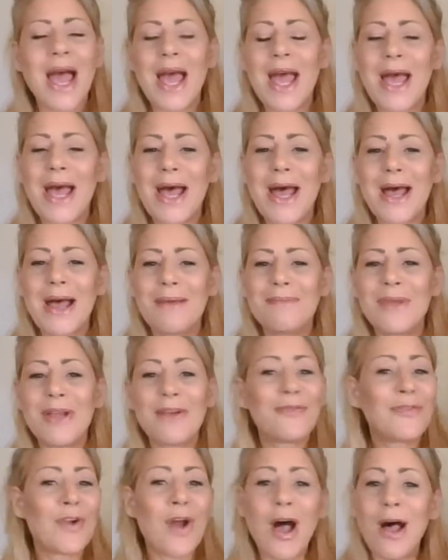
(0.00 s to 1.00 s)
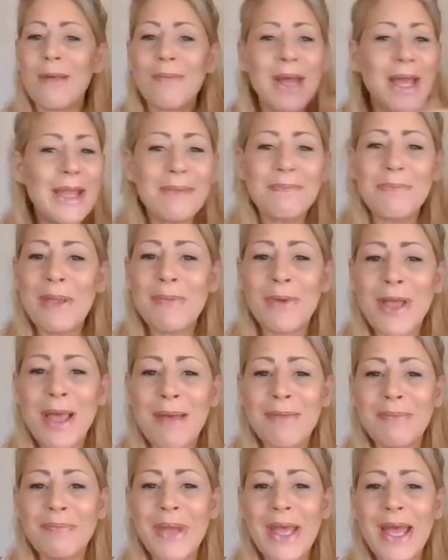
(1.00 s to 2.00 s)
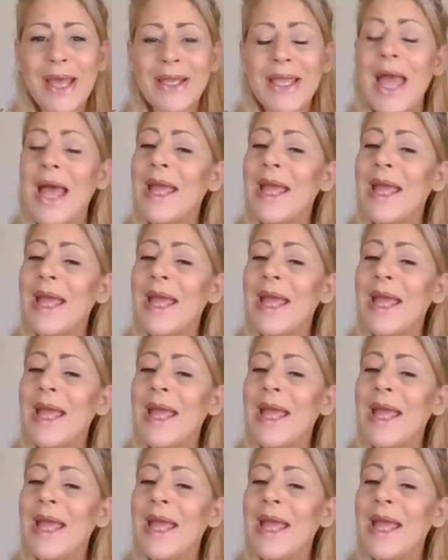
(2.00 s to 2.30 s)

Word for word: Um, for all my people coming back,